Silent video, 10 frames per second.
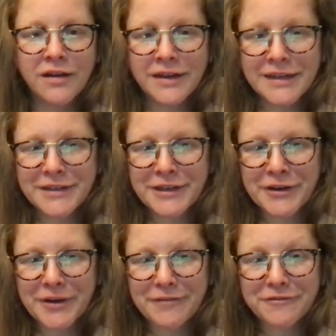
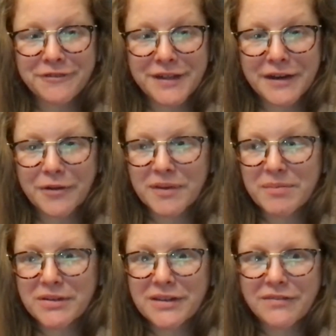At Flair, we
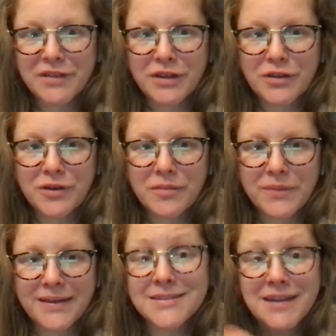believe that you can
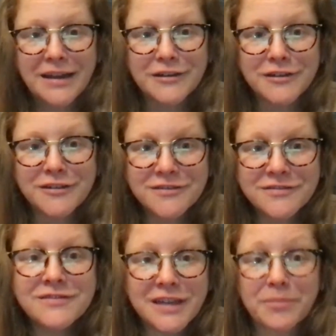be style,
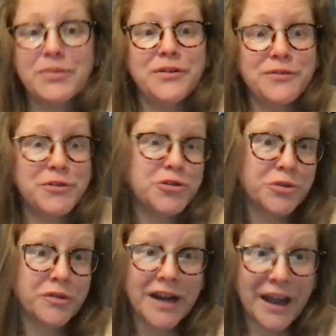like beautiful
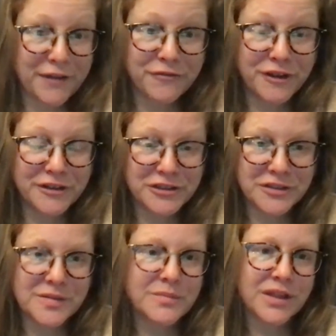jewelry, and
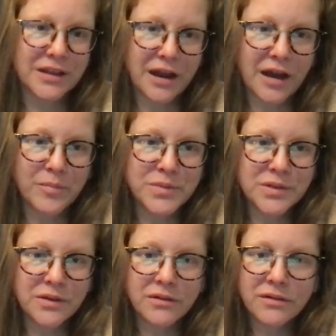function, something that helps
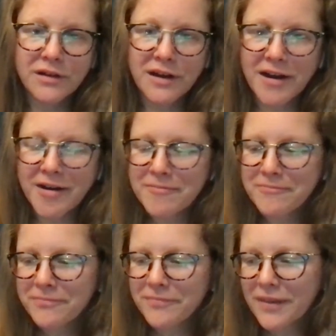you.
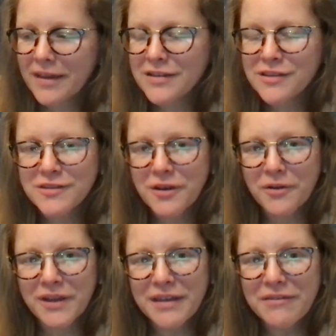And so
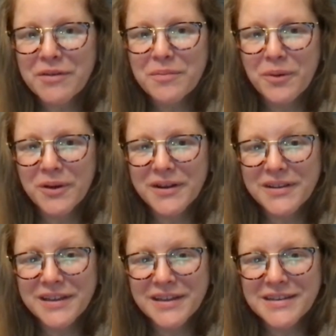even
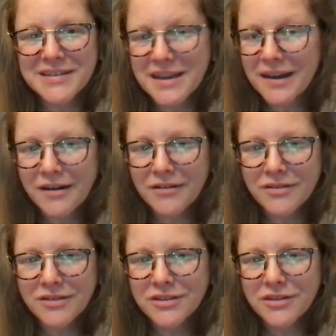boiling it
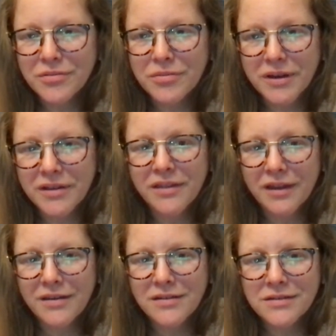down to 3
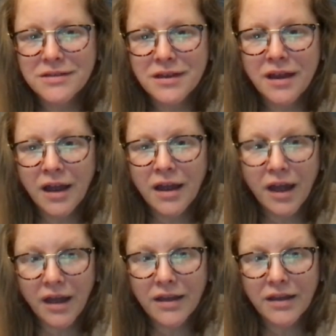things
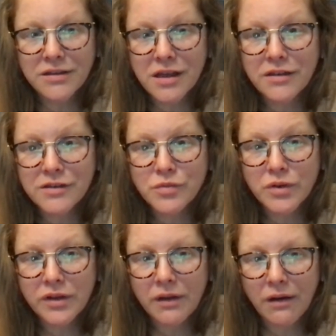is
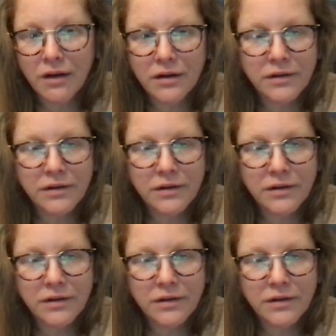really hard.